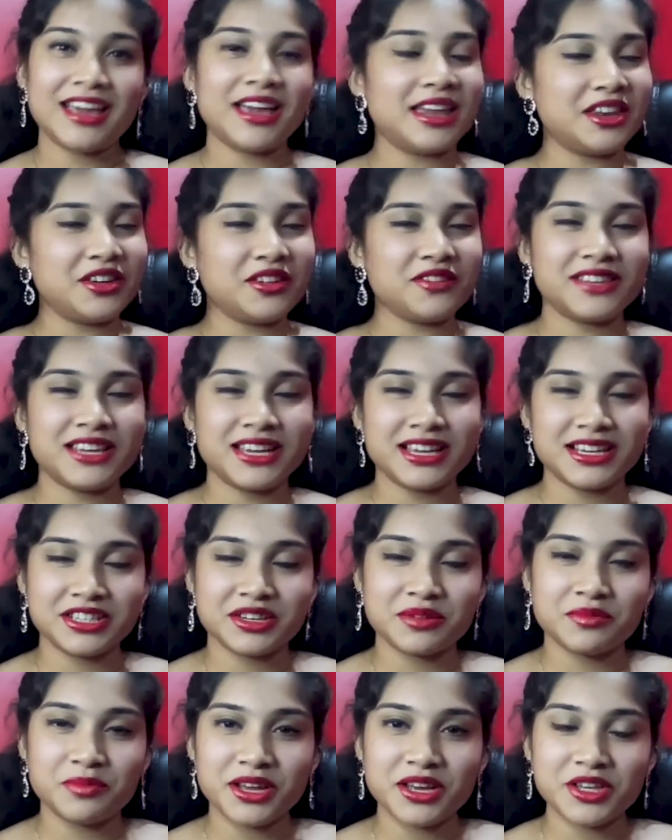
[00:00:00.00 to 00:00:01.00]
any of the
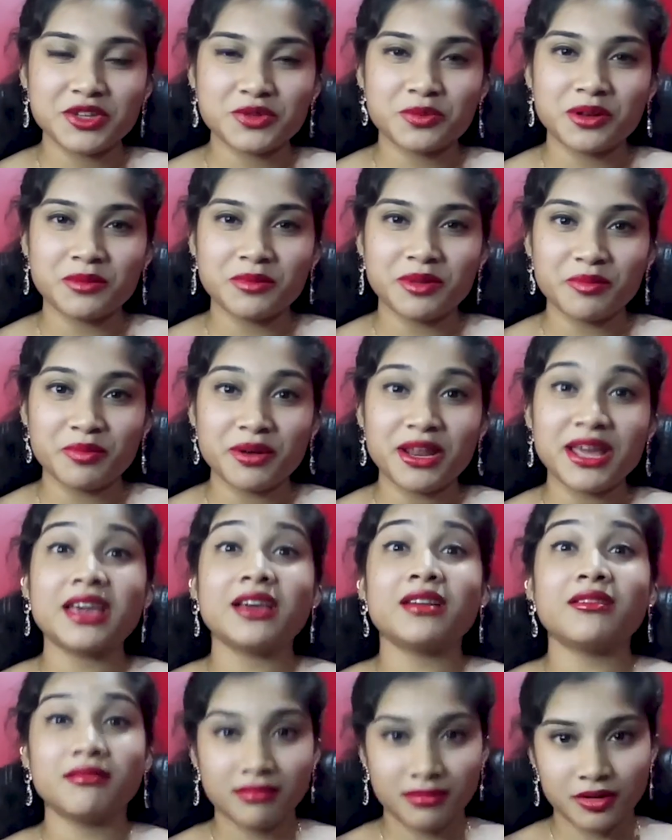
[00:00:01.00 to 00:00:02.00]
Indian players will be
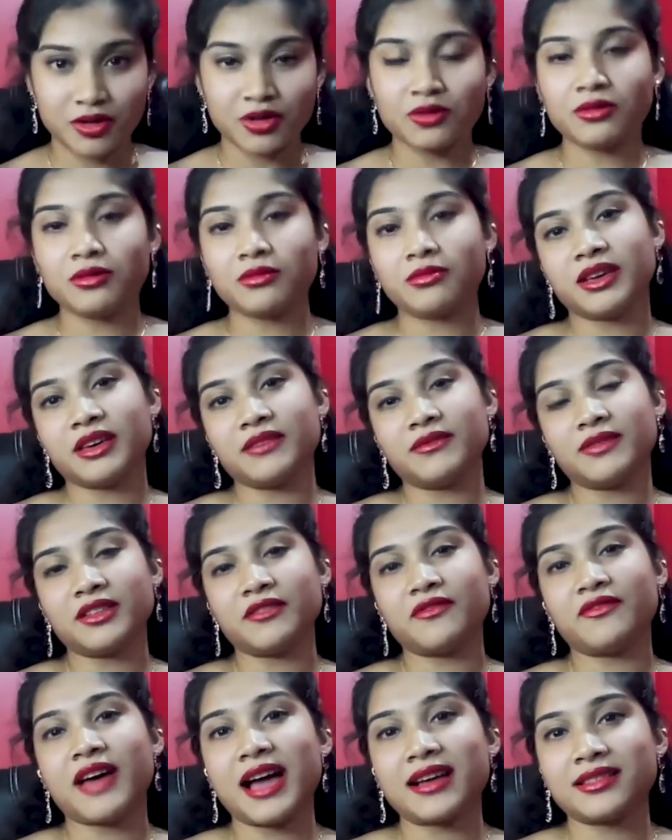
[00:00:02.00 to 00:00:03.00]
playing, given
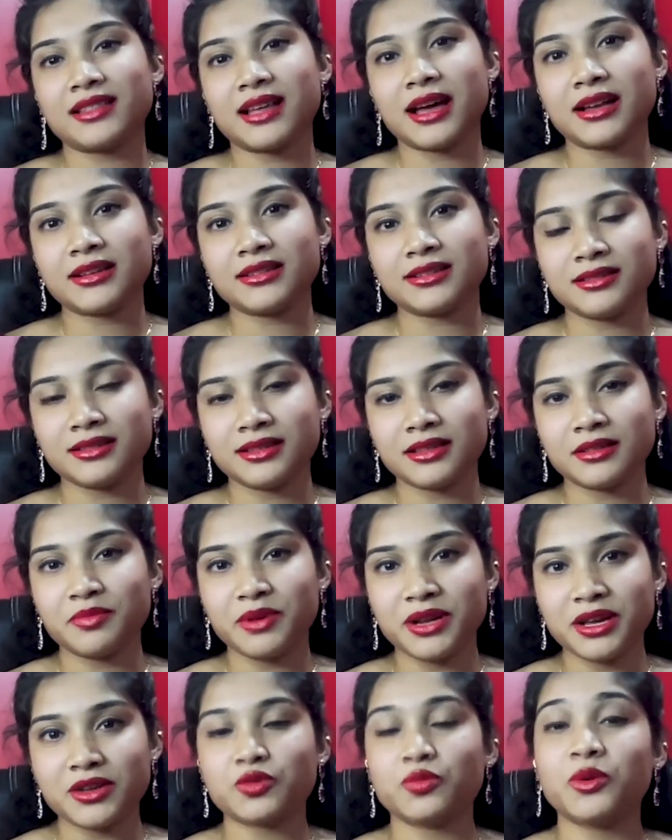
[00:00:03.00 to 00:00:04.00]
the fact that the
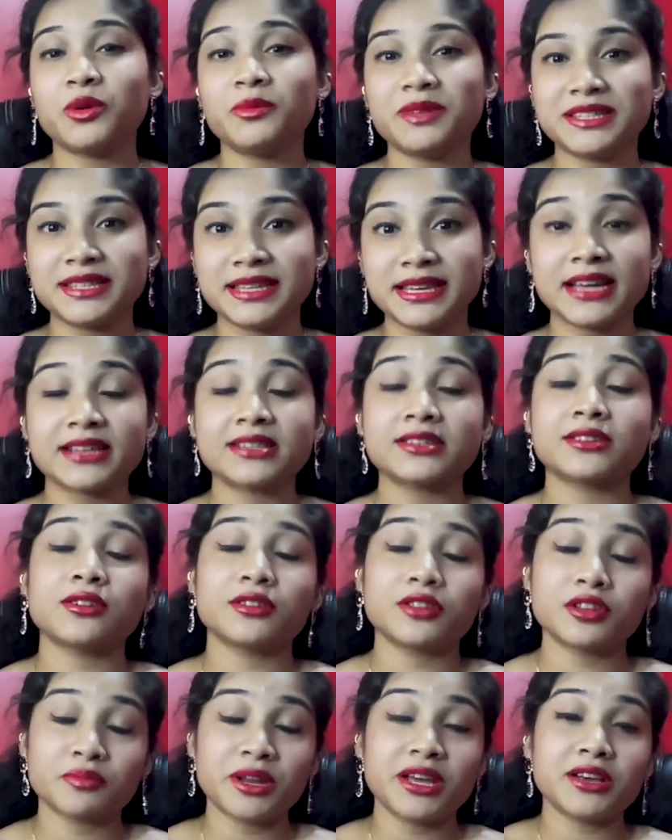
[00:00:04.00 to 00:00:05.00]
players who will be selected
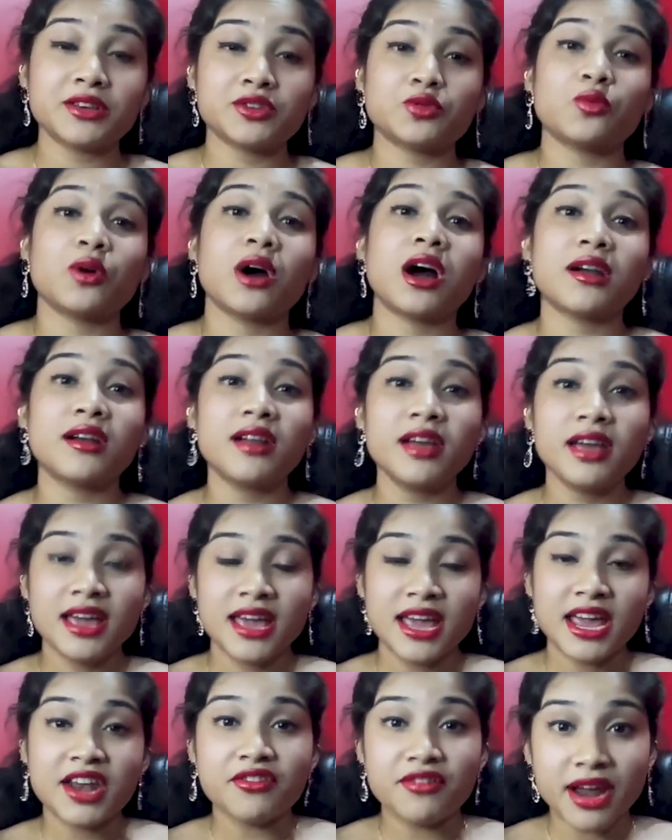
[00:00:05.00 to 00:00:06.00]
or the players who are
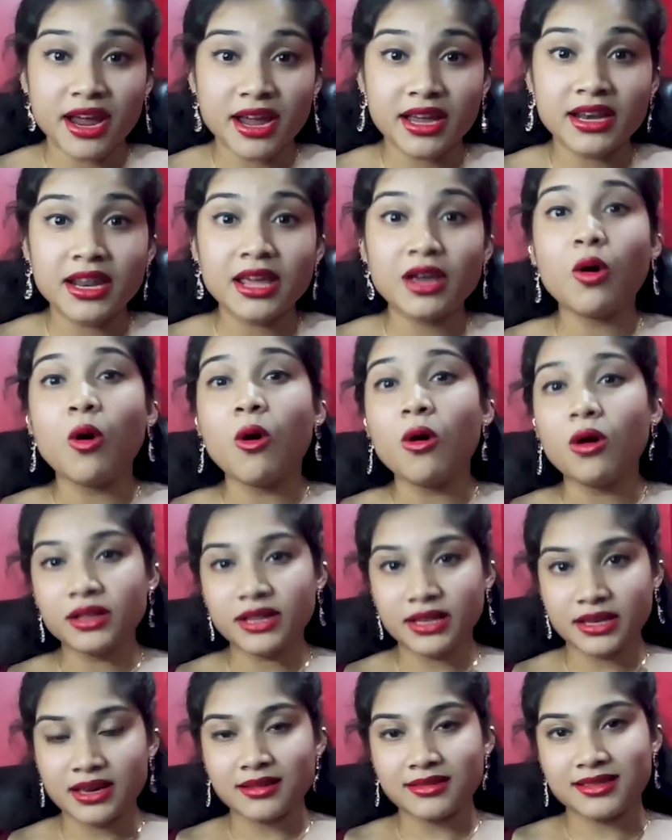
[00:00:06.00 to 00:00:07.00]
in reckoning or
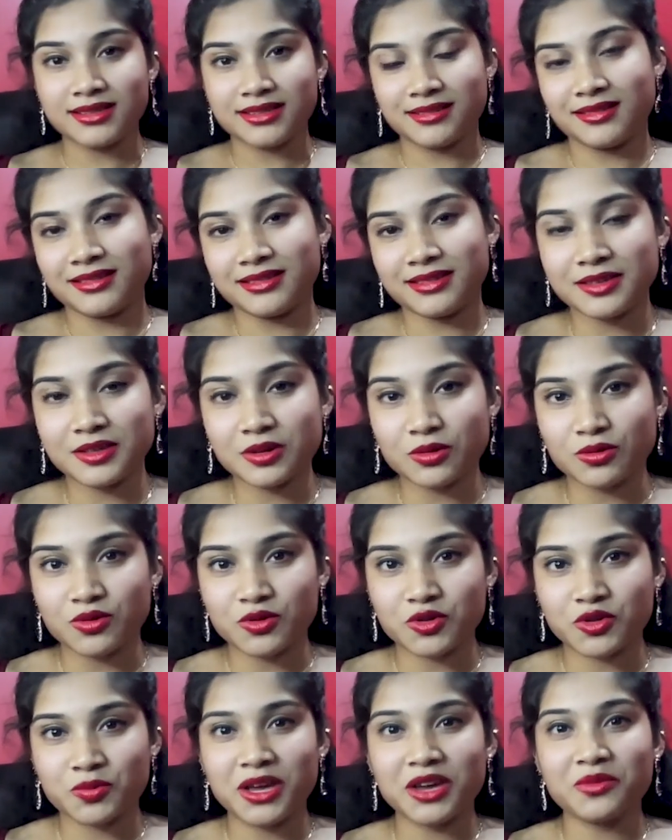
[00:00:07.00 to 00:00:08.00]
the youngsters, so
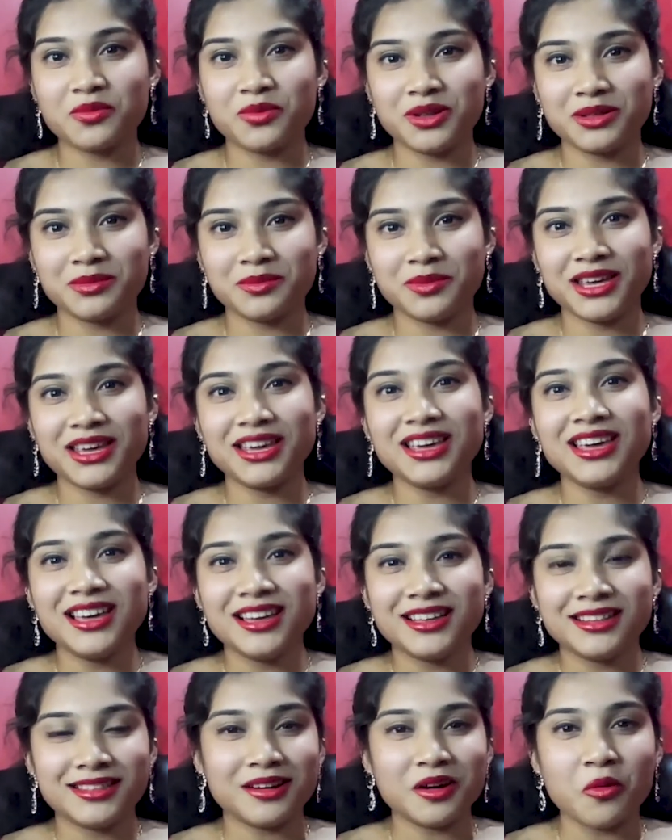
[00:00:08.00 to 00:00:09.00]
to speak, will be
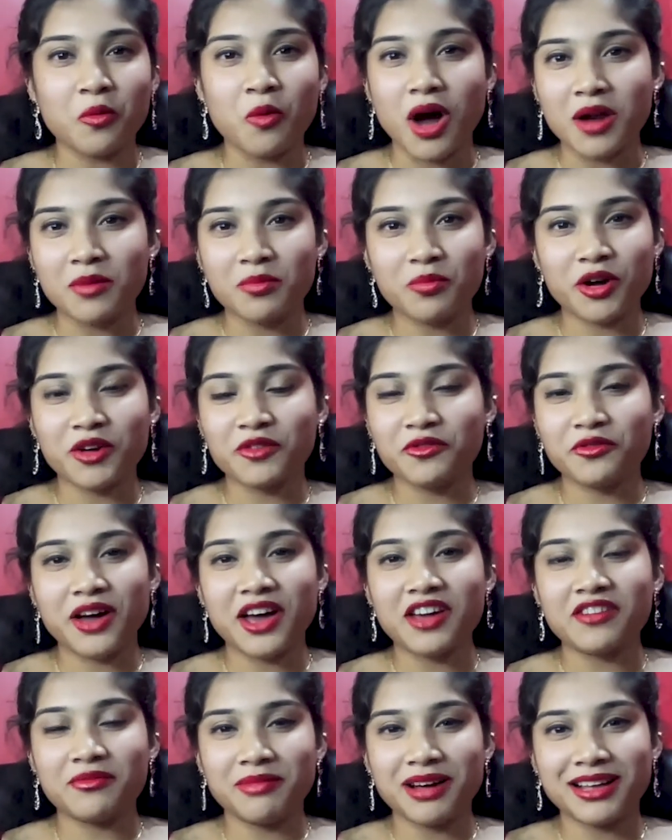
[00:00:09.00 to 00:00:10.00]
the
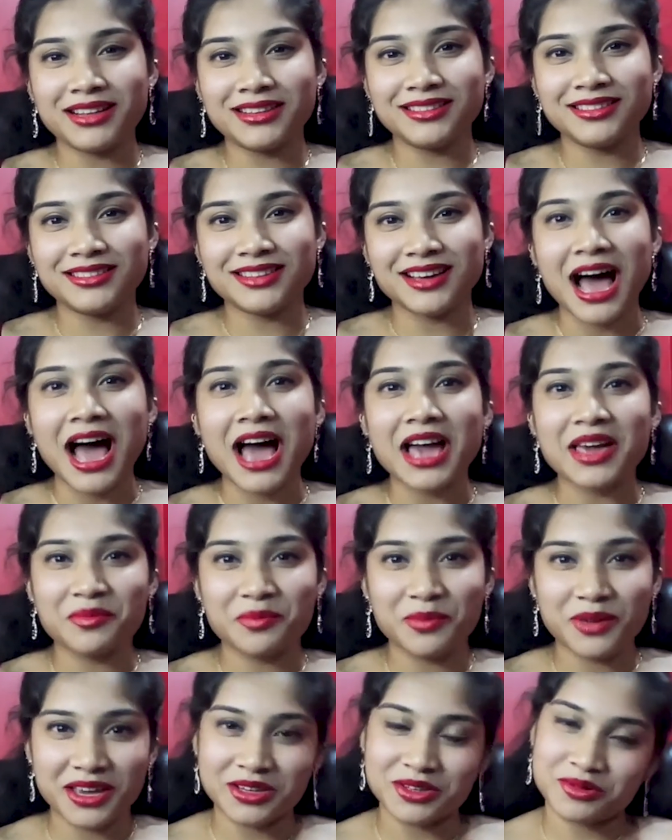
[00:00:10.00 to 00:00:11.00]
1.5 month
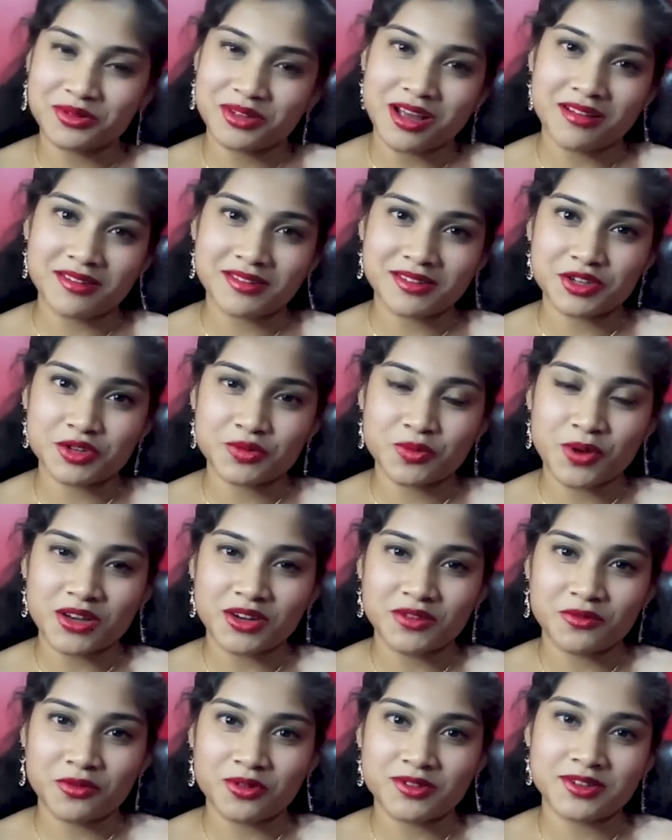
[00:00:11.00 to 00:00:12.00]
IPL
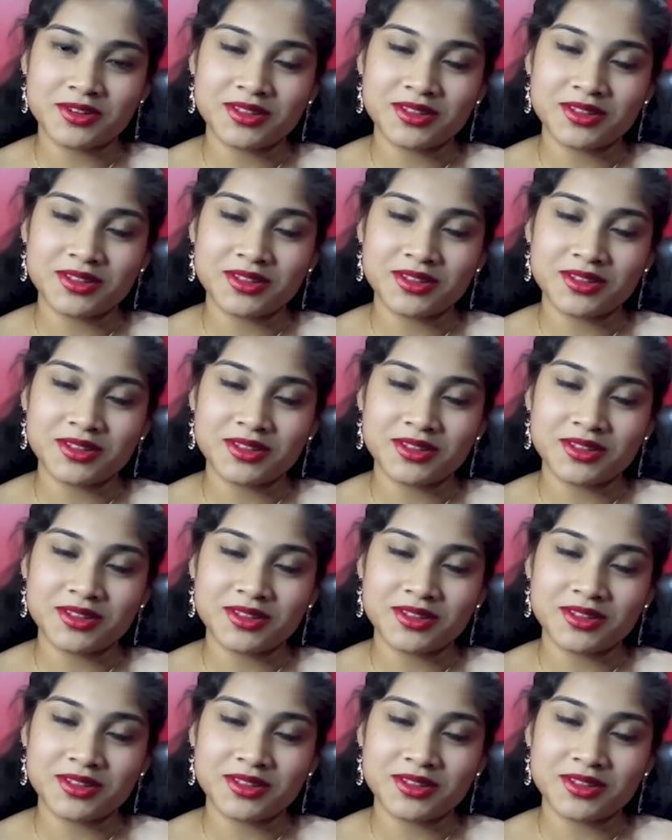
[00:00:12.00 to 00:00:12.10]
2024.